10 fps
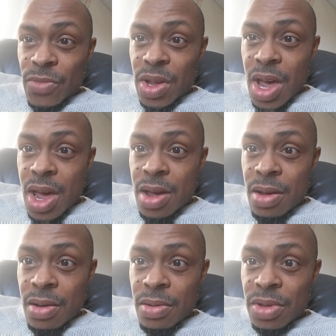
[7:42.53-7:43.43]
Okay?
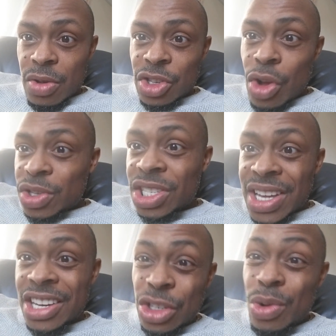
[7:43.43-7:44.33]
There's no such
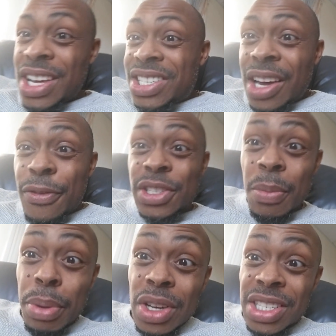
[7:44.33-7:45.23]
thing as you listening for
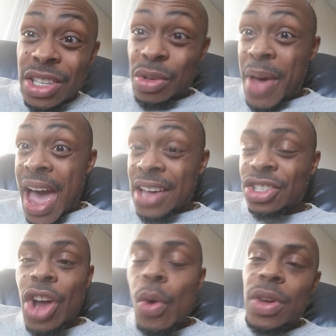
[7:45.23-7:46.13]
some pussy or some ass.
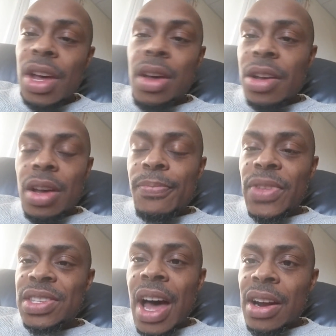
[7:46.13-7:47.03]
No,
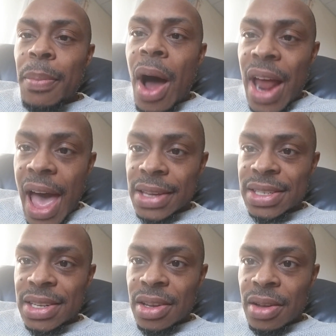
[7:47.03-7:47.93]
it's not about
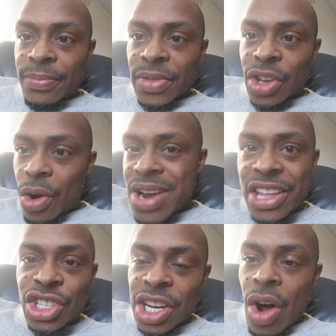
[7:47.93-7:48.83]
ass. Turn
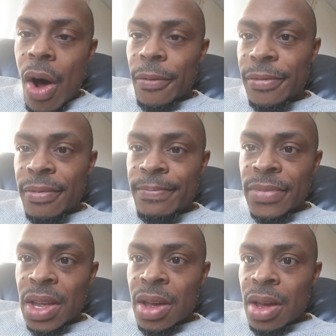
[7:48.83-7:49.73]
that shit off.
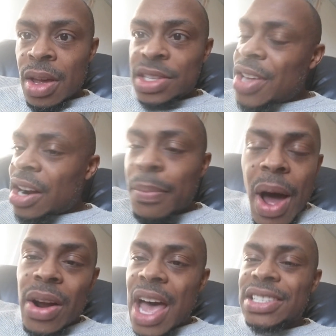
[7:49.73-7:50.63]
It's not
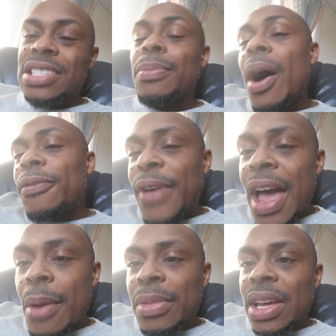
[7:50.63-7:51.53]
about ass. It's about
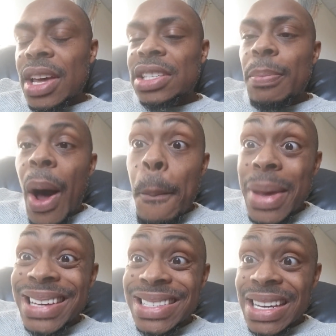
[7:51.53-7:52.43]
family. It's about
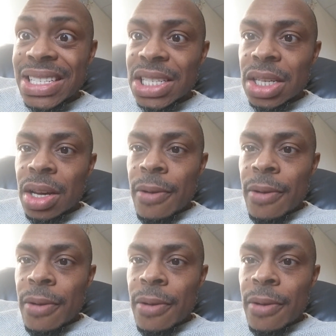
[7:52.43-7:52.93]
business.